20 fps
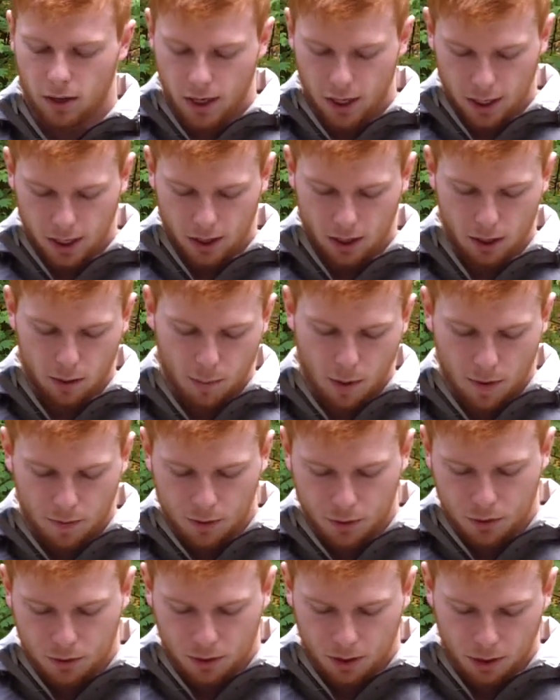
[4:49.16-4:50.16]
right here
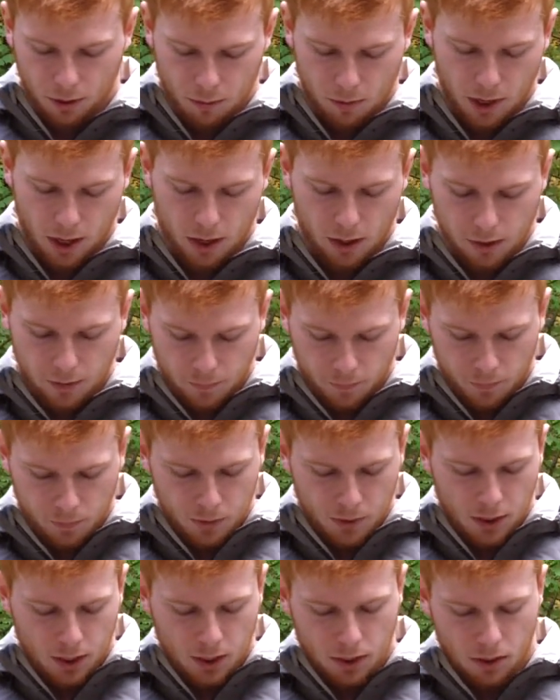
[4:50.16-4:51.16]
above the trigger well,
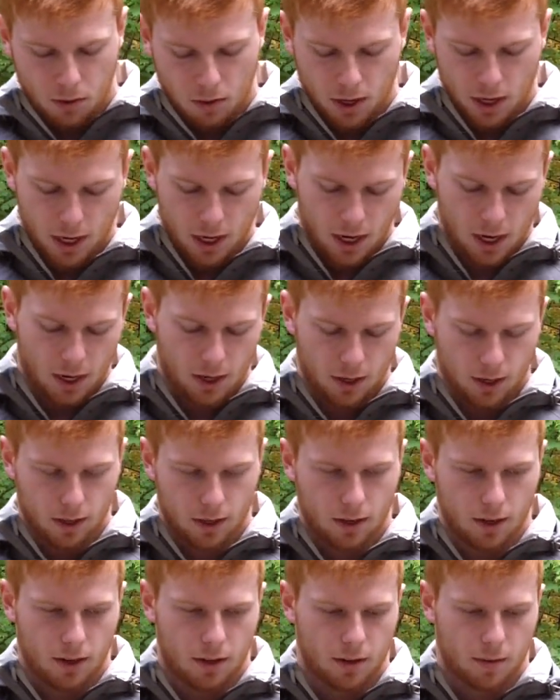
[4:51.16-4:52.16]
you had
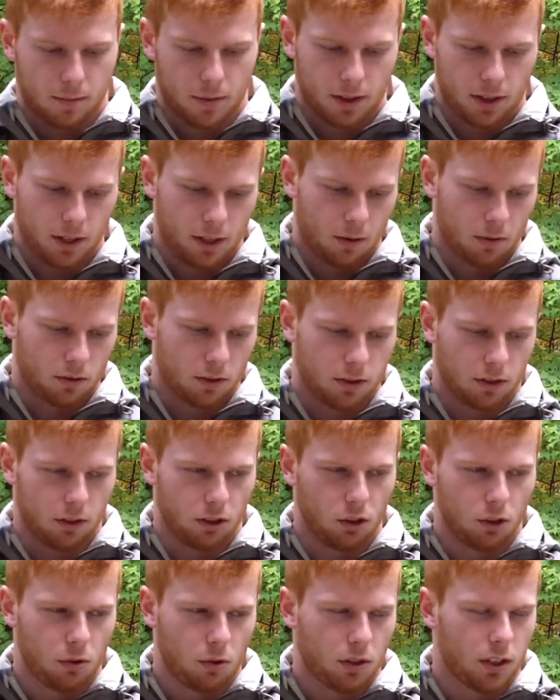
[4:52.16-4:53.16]
I think it was
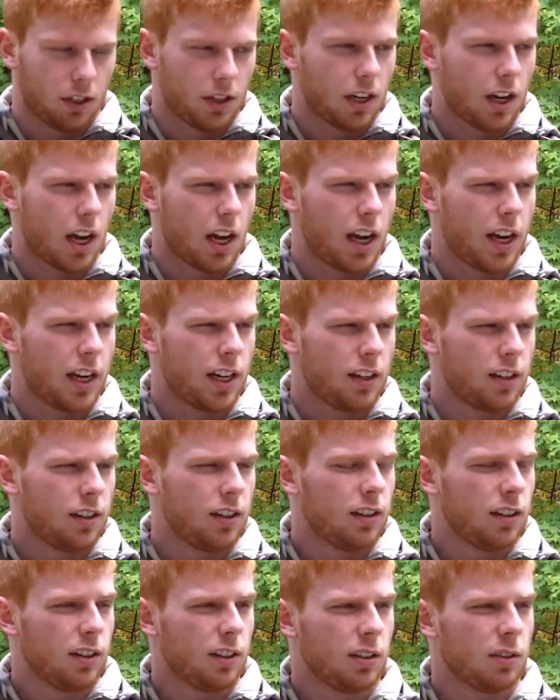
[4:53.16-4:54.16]
Luke 9:1,
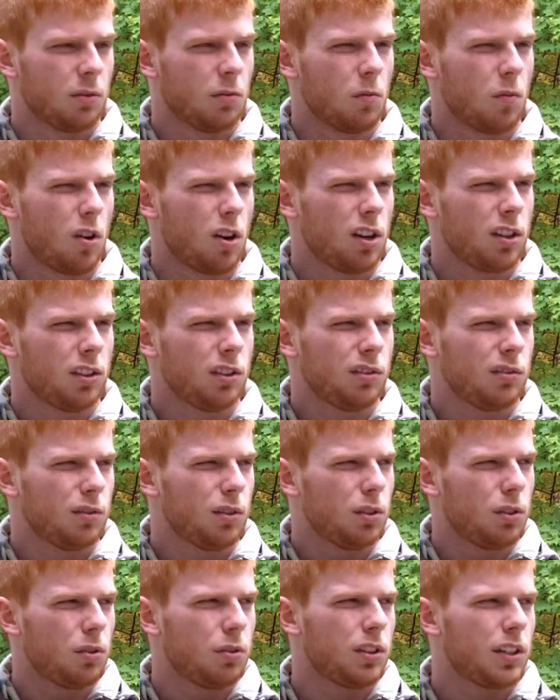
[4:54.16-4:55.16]

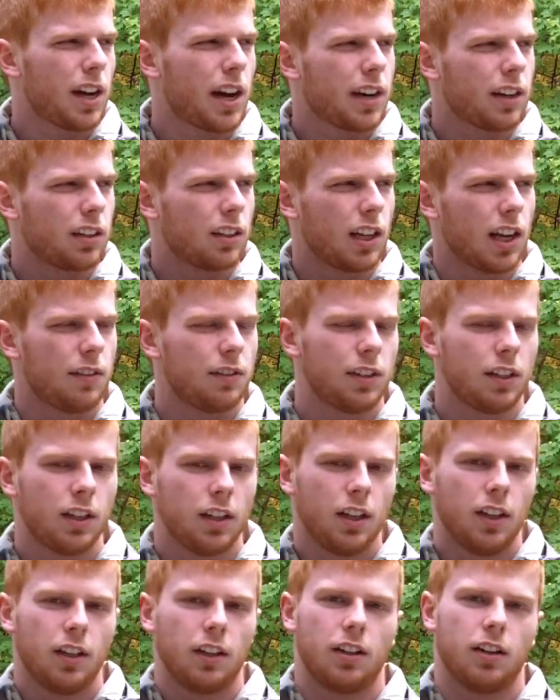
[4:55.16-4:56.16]
Luke 9:11.
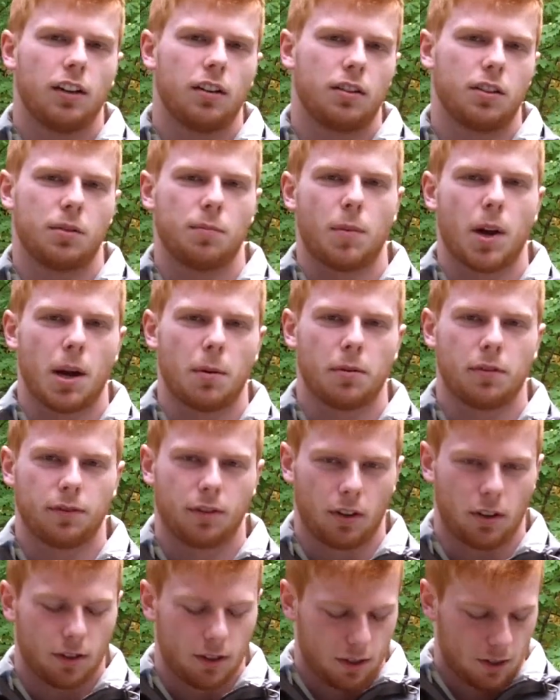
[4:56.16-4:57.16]
It was a Bible
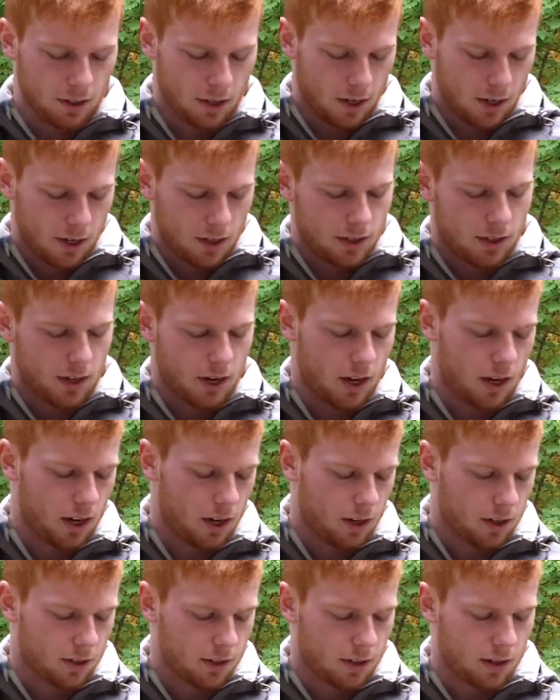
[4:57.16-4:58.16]
verse
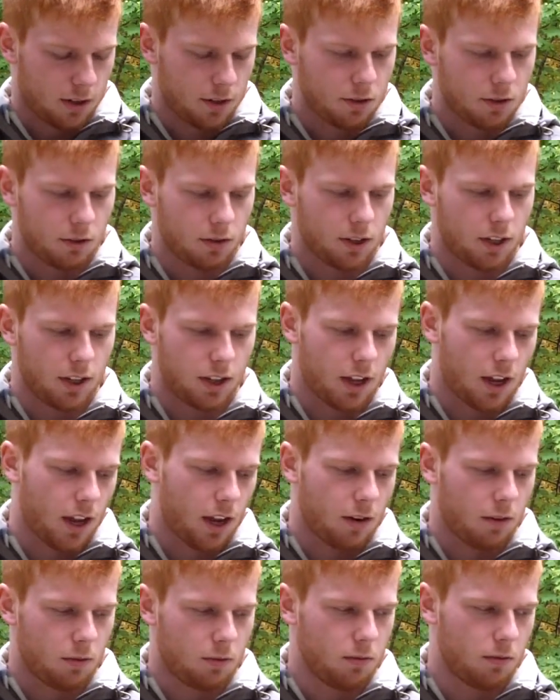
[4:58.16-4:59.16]
saying essentially
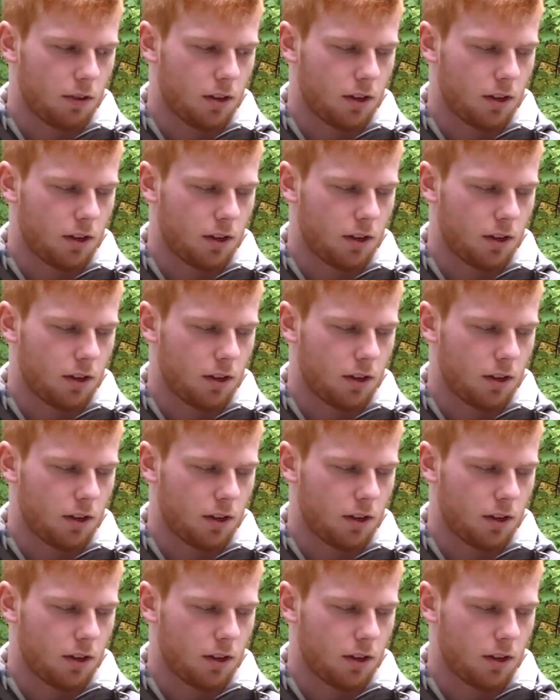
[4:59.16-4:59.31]
that